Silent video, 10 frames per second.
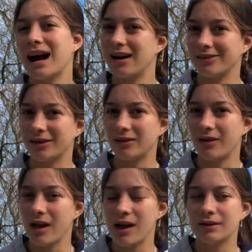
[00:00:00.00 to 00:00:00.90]
I don't know.
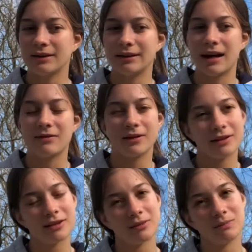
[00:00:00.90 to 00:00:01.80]
Like, I feel like
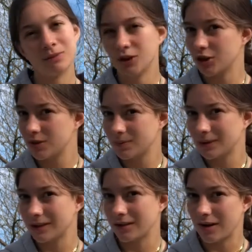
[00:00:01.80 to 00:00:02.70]
they're good, but,
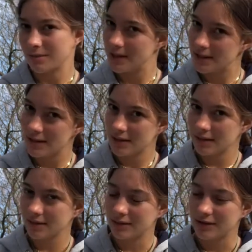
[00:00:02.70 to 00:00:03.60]
like, not amazing.
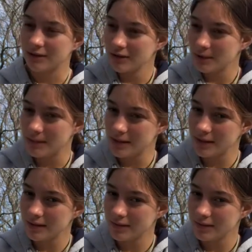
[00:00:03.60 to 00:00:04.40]
You know what I mean?